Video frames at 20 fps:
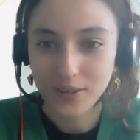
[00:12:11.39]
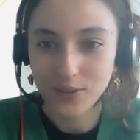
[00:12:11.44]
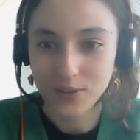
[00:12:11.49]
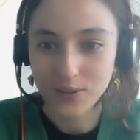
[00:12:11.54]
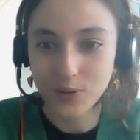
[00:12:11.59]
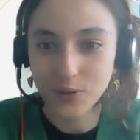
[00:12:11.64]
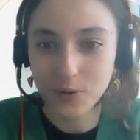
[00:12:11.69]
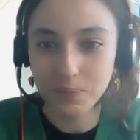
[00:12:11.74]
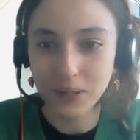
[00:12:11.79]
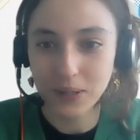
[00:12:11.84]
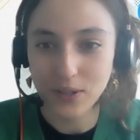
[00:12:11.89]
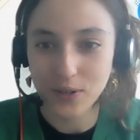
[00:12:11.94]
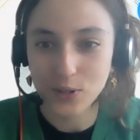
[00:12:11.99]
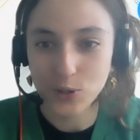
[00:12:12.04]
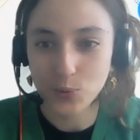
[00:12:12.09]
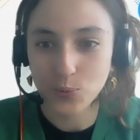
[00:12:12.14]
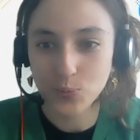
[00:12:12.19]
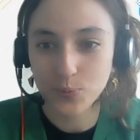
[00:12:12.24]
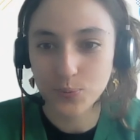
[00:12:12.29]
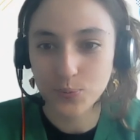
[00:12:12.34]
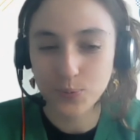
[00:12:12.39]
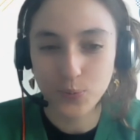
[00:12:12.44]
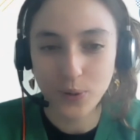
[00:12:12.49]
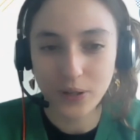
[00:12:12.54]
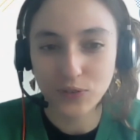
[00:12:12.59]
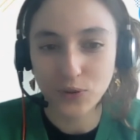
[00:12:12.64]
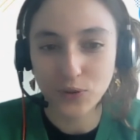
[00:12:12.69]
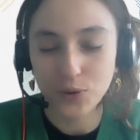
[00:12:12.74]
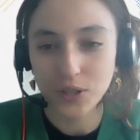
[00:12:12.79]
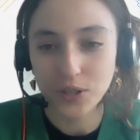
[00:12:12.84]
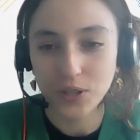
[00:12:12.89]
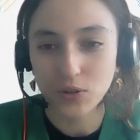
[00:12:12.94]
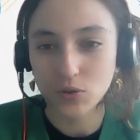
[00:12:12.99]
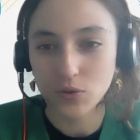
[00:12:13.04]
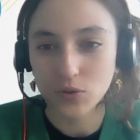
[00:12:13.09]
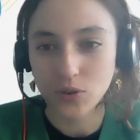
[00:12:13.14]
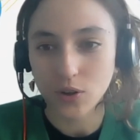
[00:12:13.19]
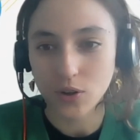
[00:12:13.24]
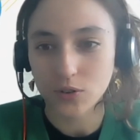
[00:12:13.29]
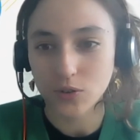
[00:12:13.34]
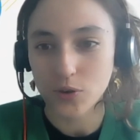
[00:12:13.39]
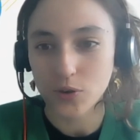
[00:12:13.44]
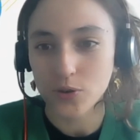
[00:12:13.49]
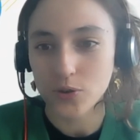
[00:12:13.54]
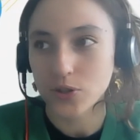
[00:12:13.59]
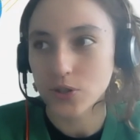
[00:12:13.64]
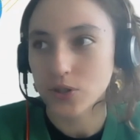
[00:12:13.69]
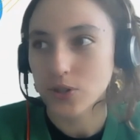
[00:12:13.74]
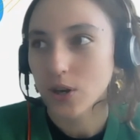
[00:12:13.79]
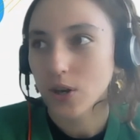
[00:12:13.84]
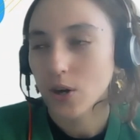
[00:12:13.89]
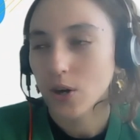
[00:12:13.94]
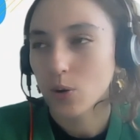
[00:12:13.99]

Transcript: you know, because when talking to doctors,